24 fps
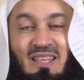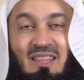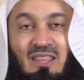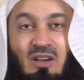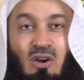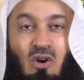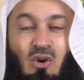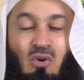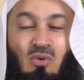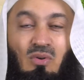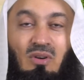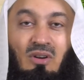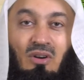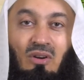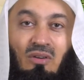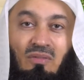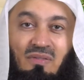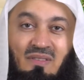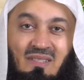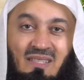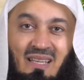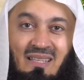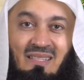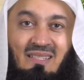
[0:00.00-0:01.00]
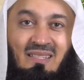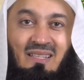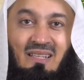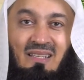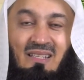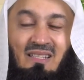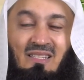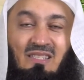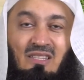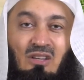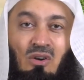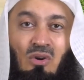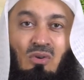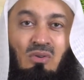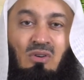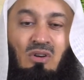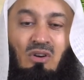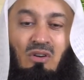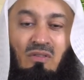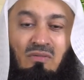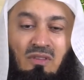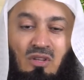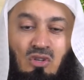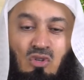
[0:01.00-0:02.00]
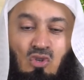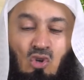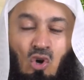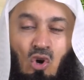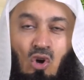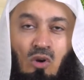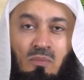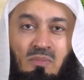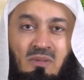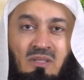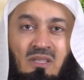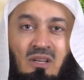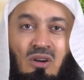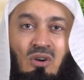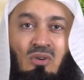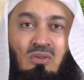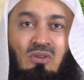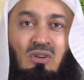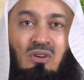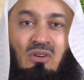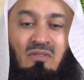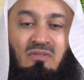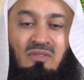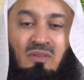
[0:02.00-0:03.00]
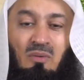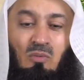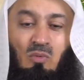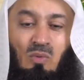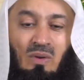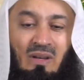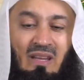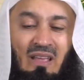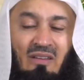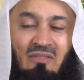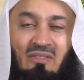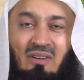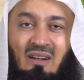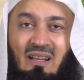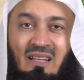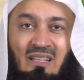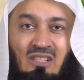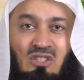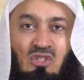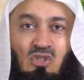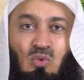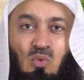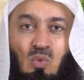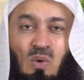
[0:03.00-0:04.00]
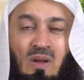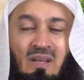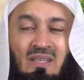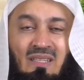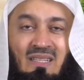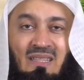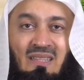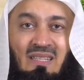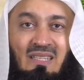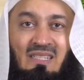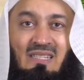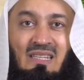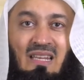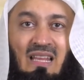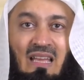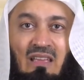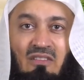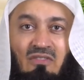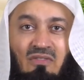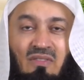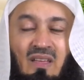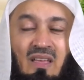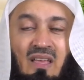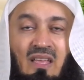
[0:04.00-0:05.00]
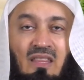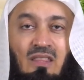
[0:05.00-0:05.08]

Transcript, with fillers: The owner of sustenance, the owner of the jobs, the owner of the whatever else you want in this life,